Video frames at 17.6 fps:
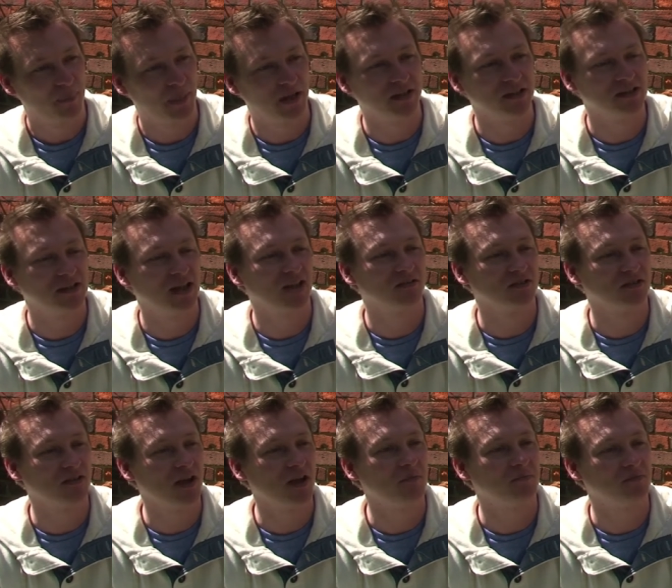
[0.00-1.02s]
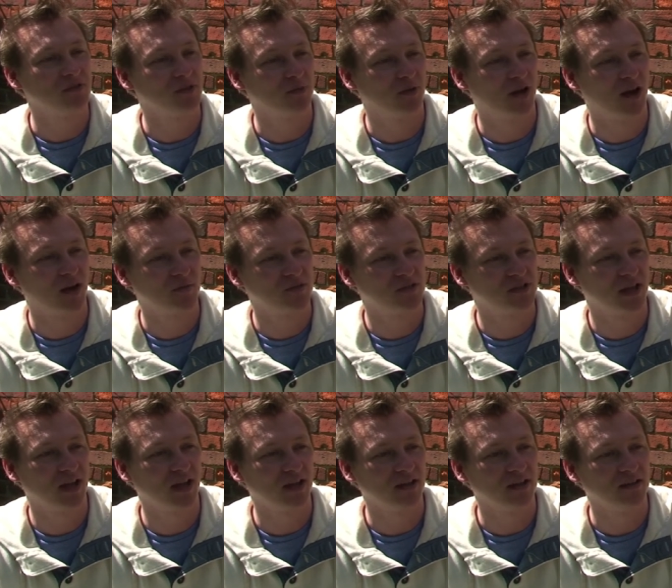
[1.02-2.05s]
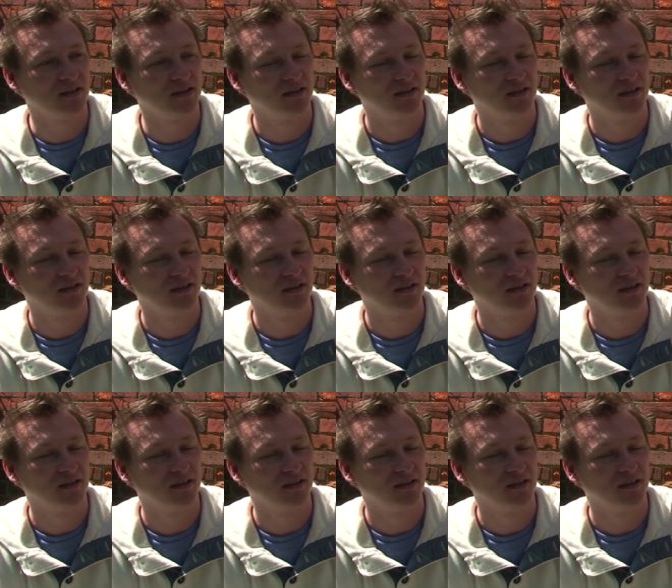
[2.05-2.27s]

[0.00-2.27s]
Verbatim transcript: And it's down to them to perhaps say,